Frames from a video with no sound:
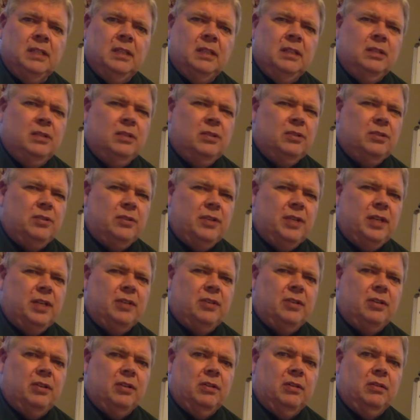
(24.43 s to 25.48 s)
the
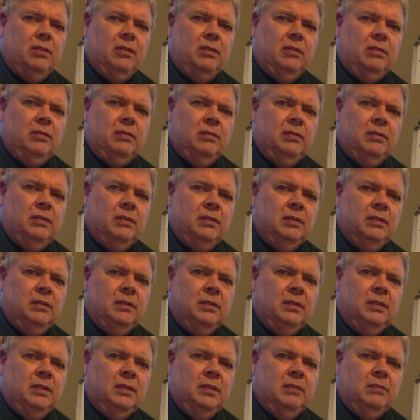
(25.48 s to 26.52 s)
traditional
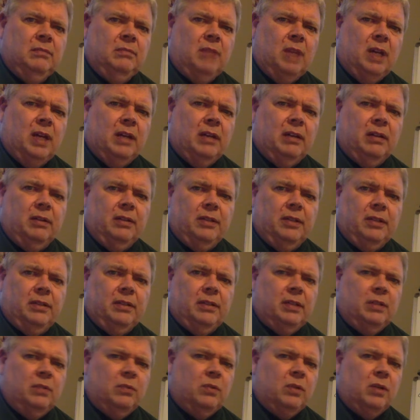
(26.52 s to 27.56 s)
model
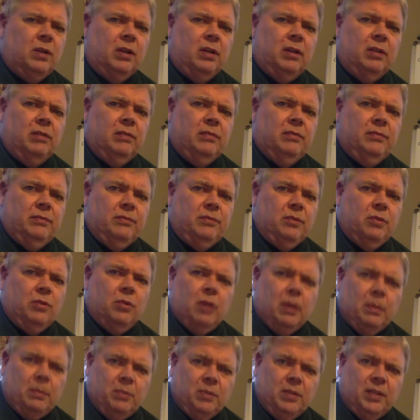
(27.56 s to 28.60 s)
that we're all grew
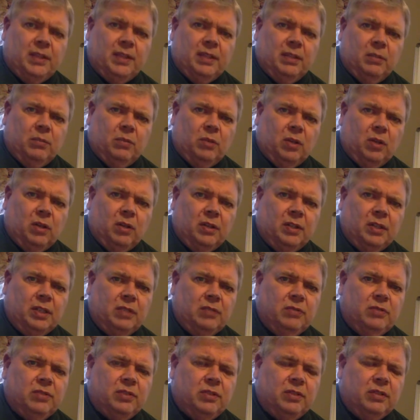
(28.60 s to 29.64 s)
up with and we're all
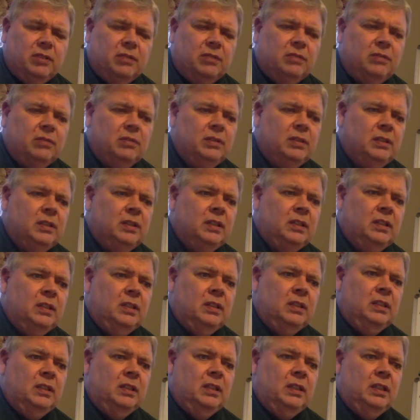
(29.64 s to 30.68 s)
used to
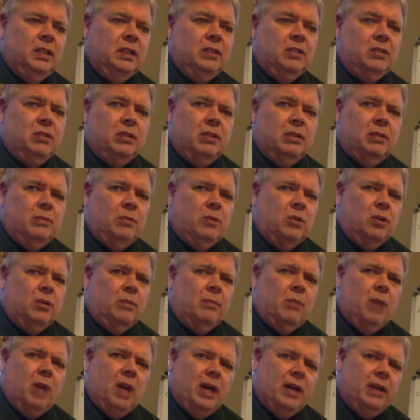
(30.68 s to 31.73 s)
into the more
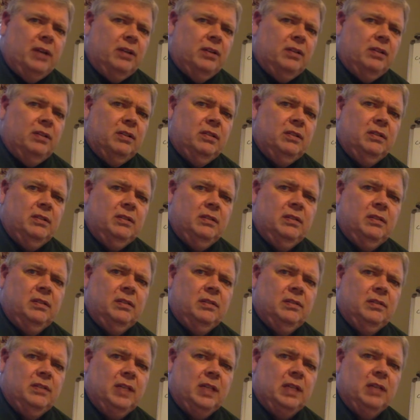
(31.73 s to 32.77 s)
modern
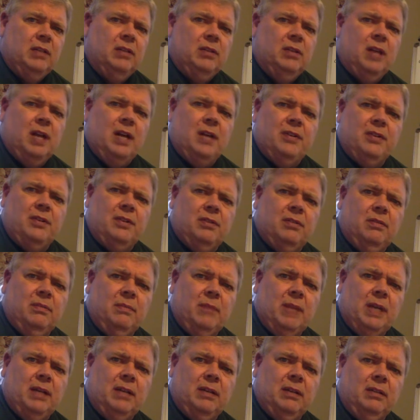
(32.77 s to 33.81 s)
technological
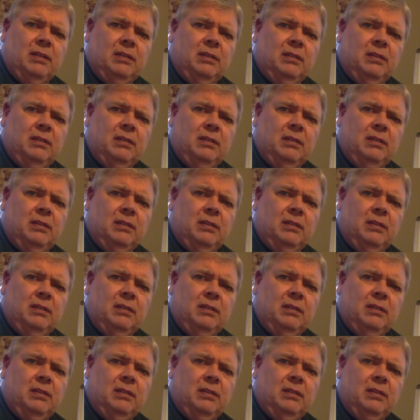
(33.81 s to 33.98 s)
model.